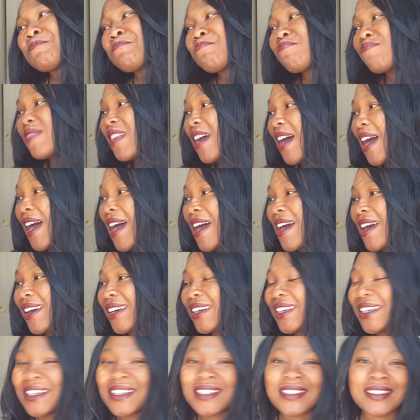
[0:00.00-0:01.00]

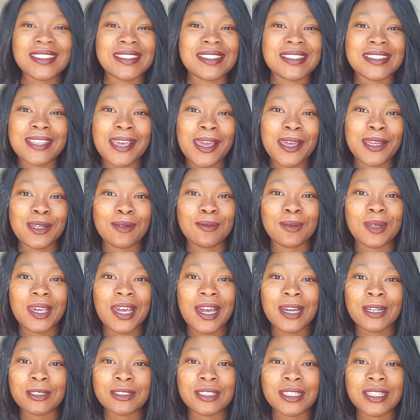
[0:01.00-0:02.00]
That is insane to me.
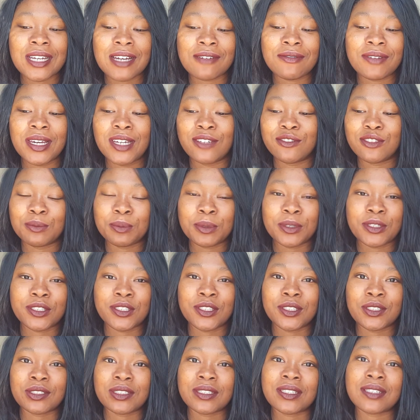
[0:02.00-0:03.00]
I don't think I've ever
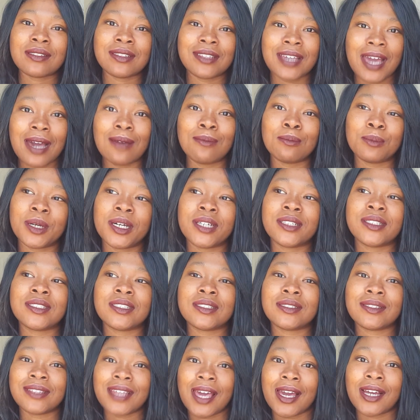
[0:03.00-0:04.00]
produced that
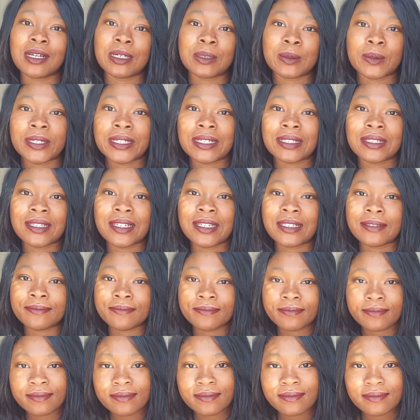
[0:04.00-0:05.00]
much that
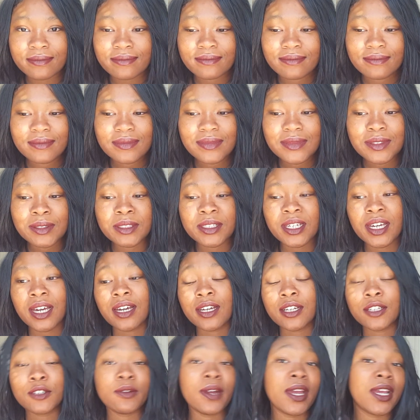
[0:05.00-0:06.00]
quickly.
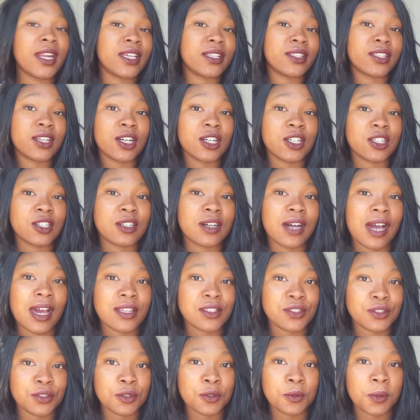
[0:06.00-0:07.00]
Granted, though, I
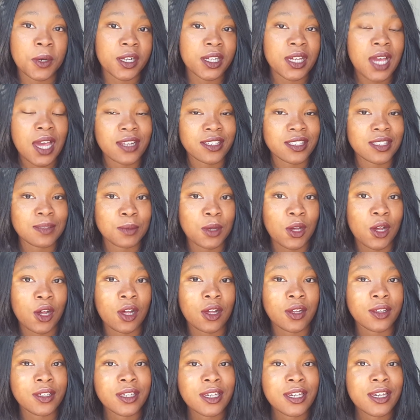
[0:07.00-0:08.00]
do work kind of
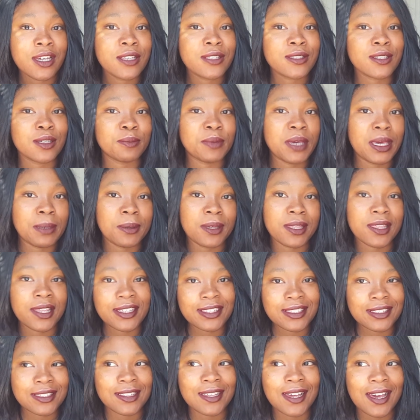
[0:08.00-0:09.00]
small, so maybe
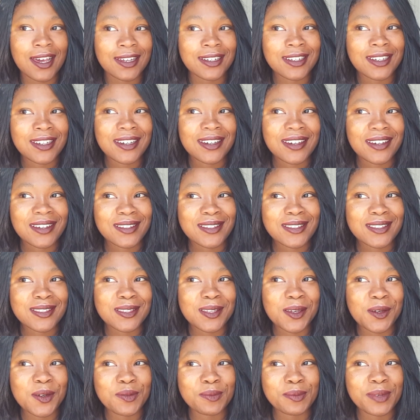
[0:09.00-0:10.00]
that's not
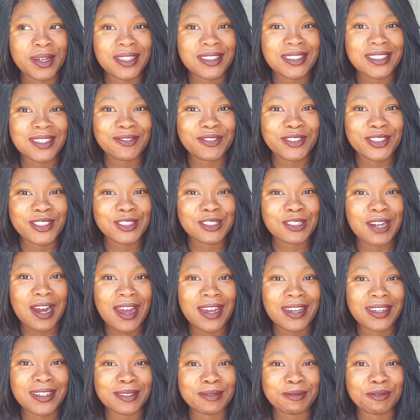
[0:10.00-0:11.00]
so much of a
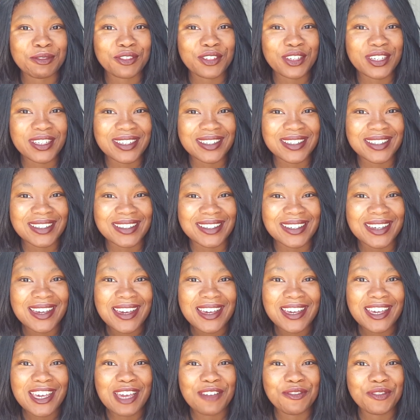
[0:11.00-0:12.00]
triumph
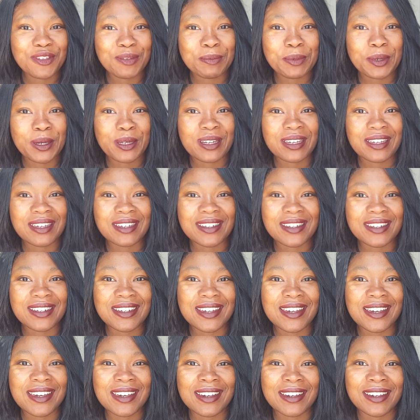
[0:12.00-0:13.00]
if you put
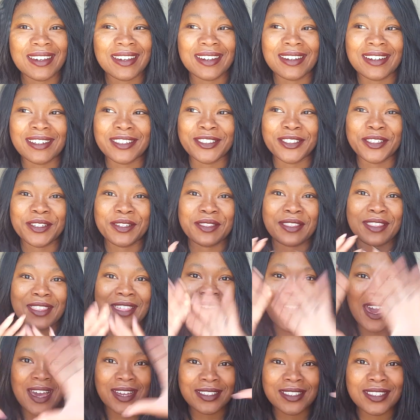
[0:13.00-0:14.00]
it under
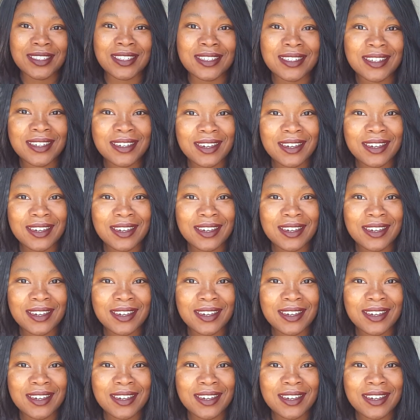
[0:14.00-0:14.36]
that